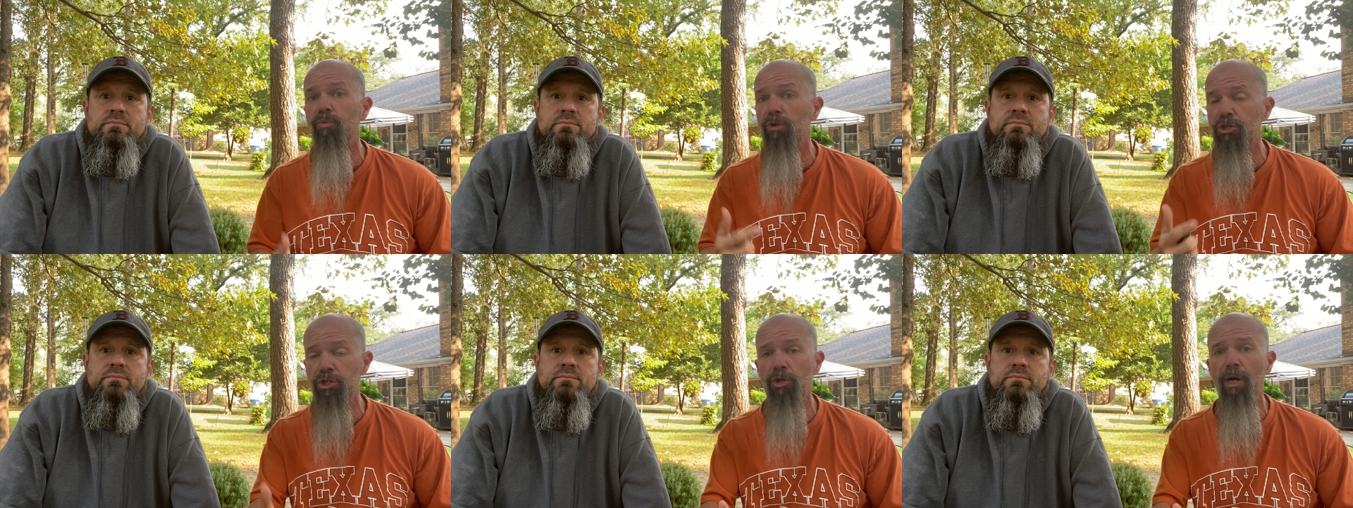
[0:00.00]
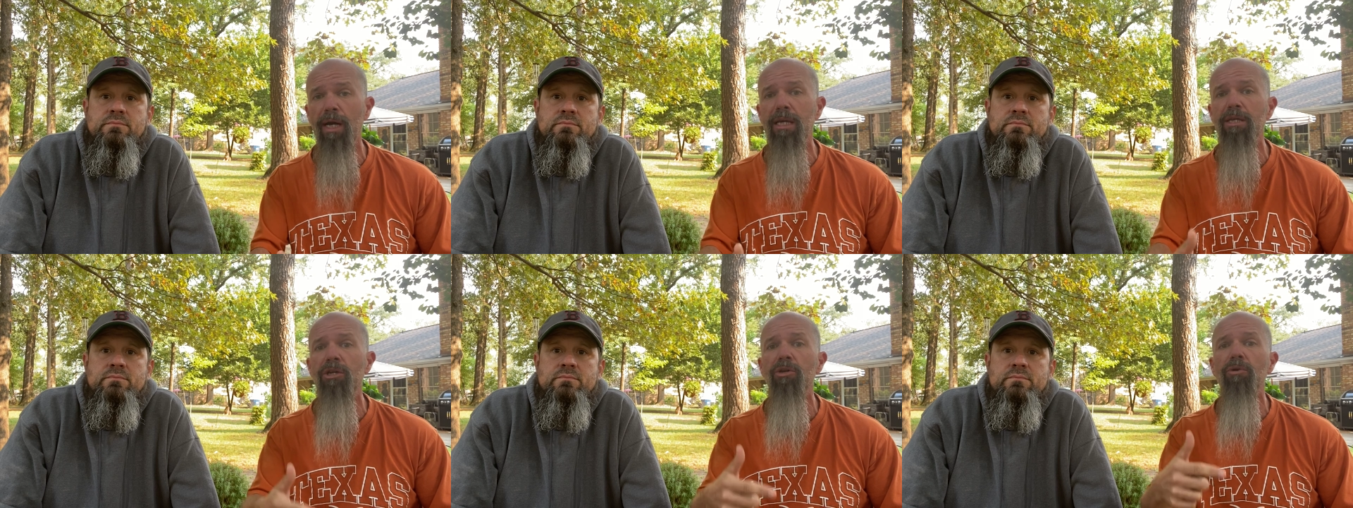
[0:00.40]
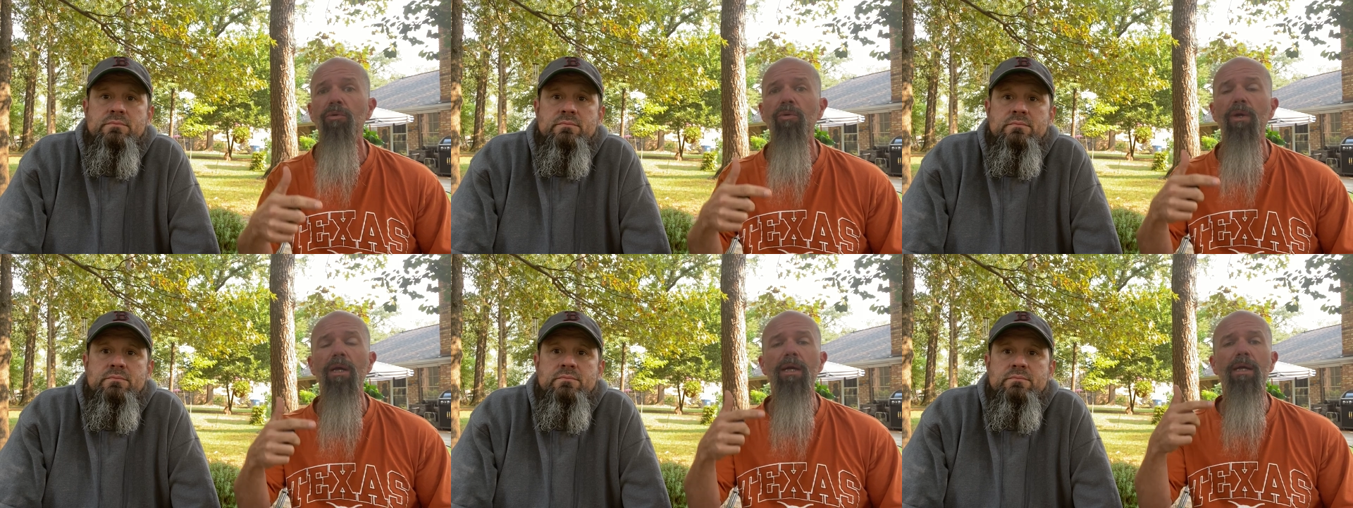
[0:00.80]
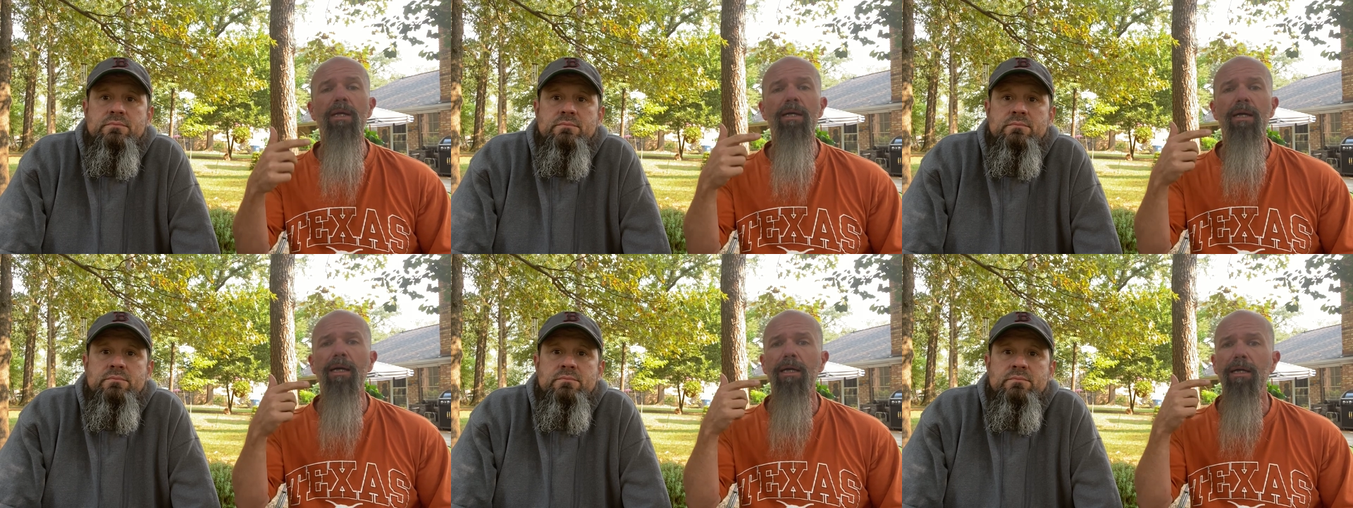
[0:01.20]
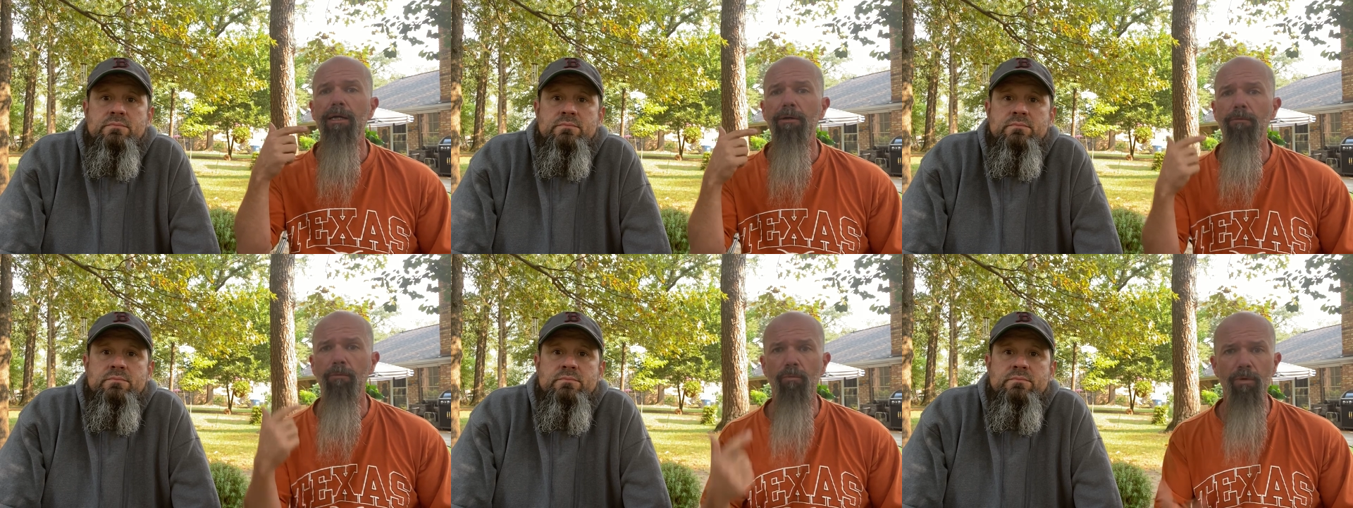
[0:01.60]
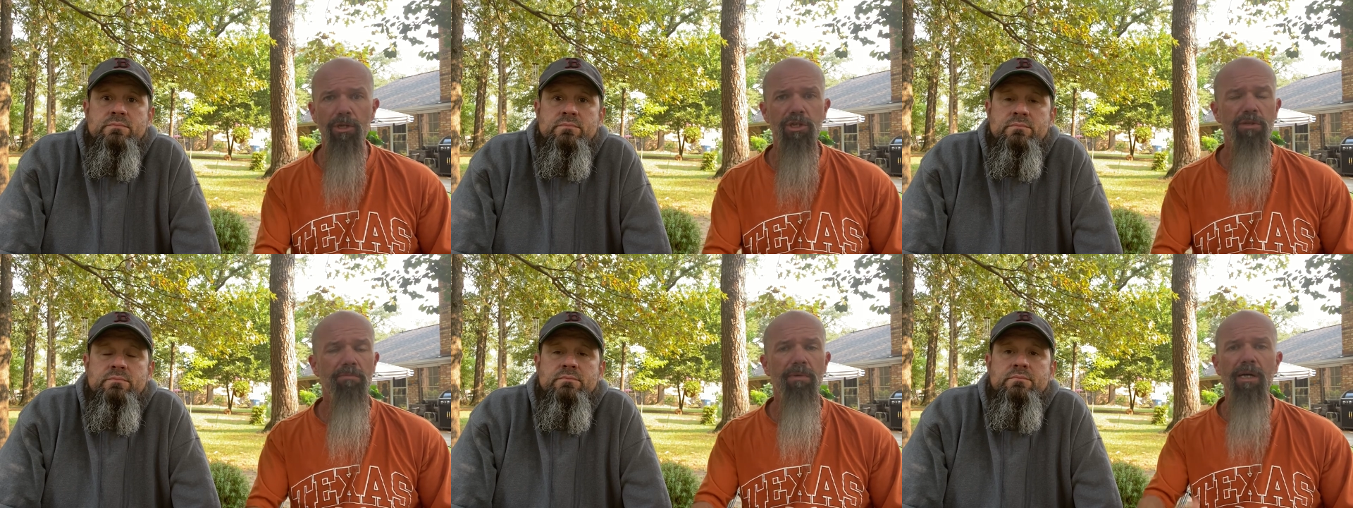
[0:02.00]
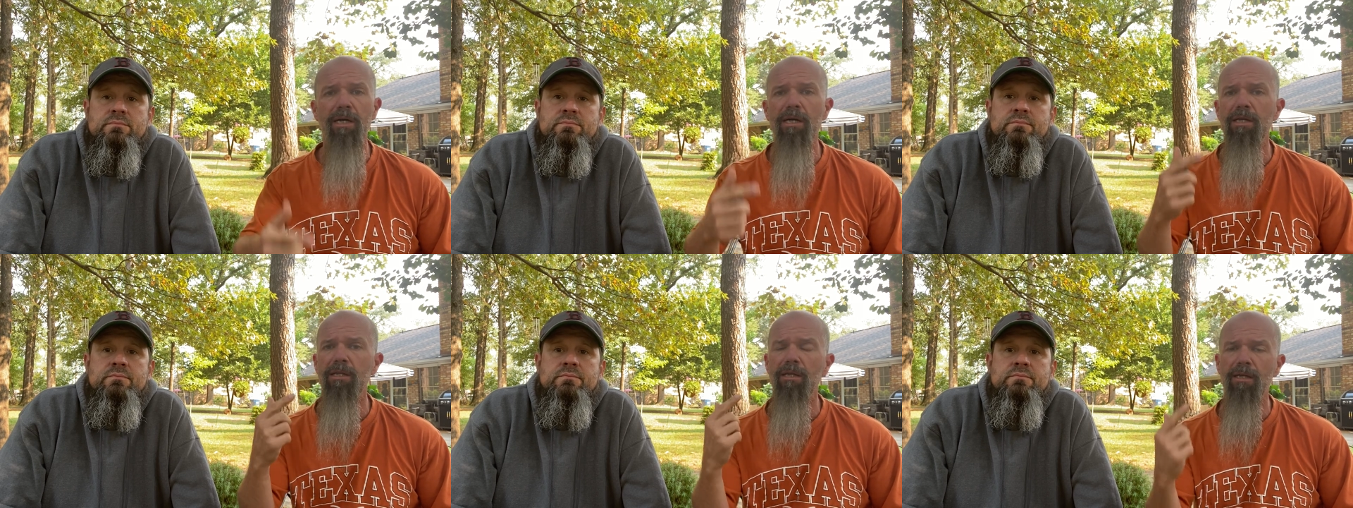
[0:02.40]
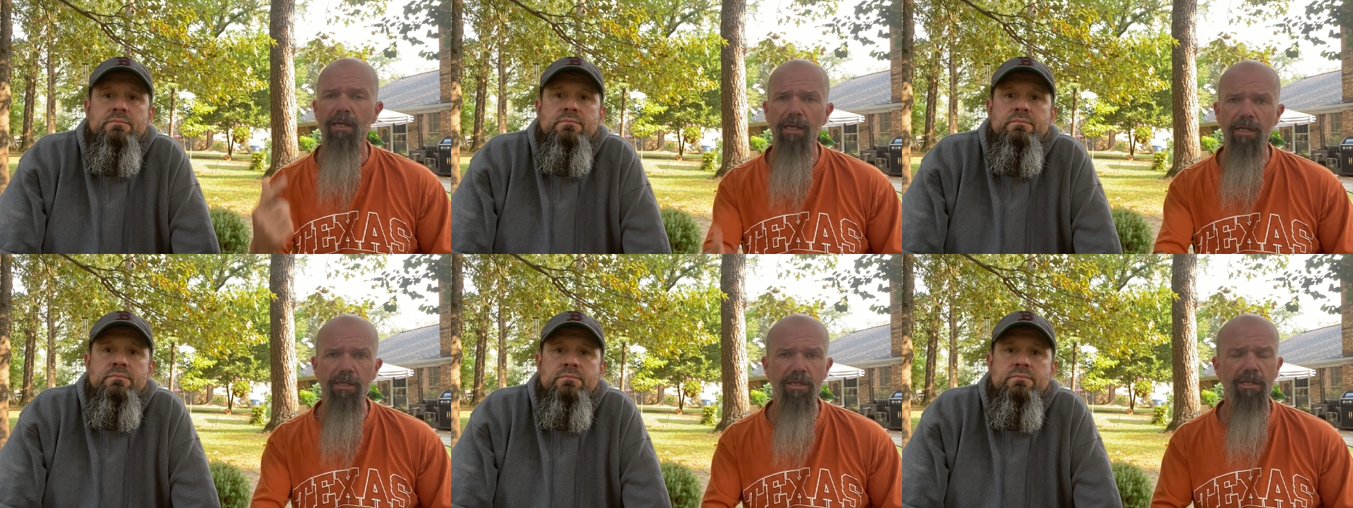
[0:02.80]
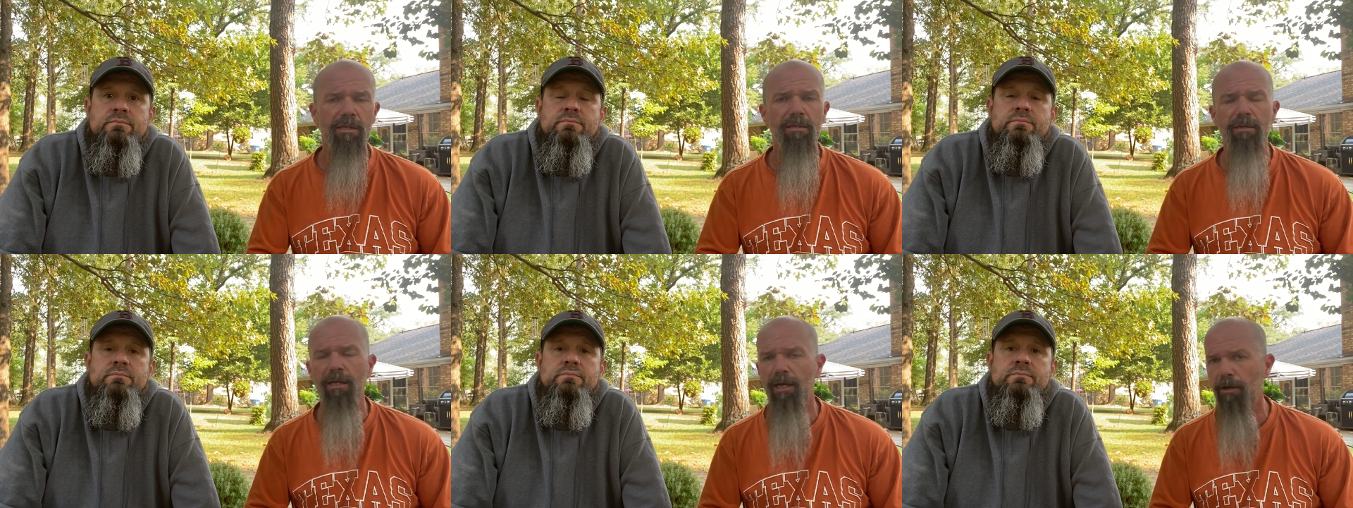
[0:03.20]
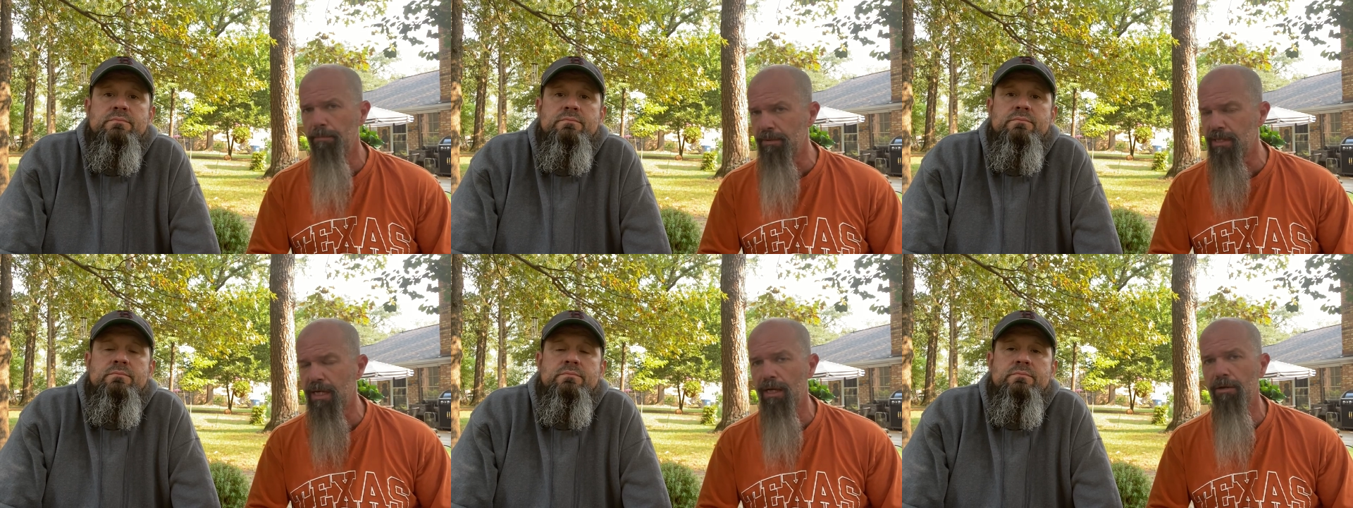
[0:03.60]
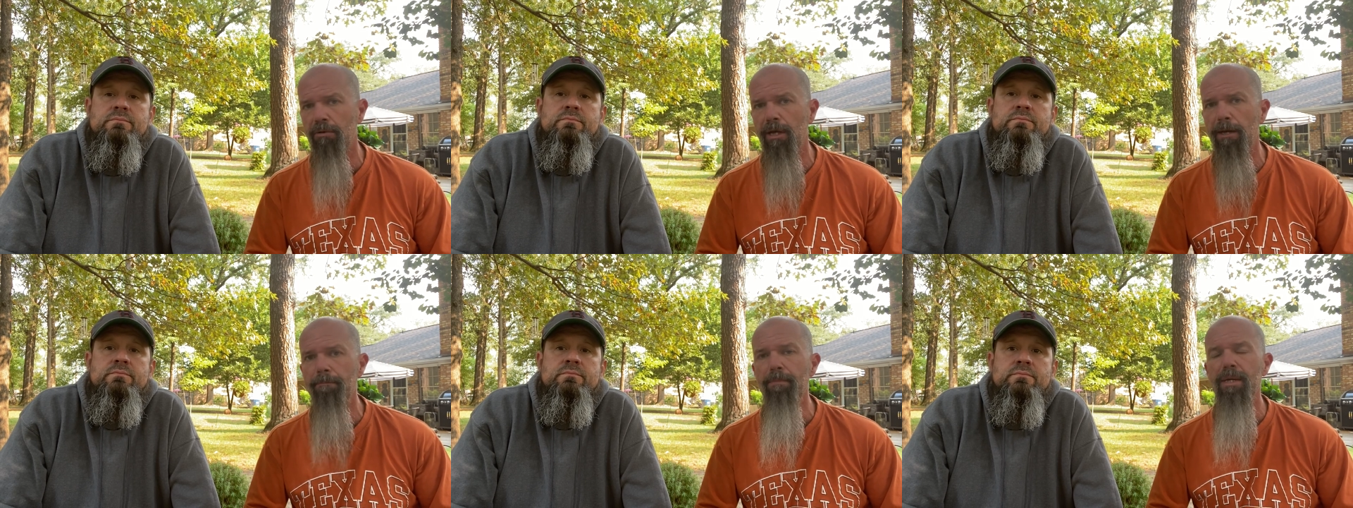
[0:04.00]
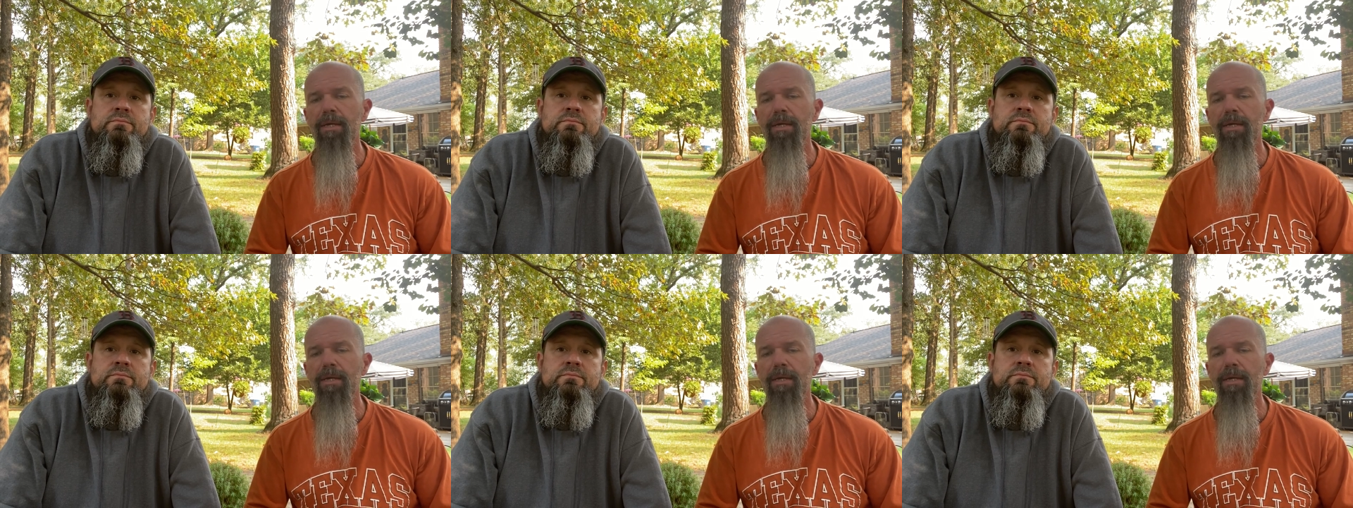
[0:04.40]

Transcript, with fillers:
Speaker 1: We'll train you uh, once a month. Get us, help us out. Okay.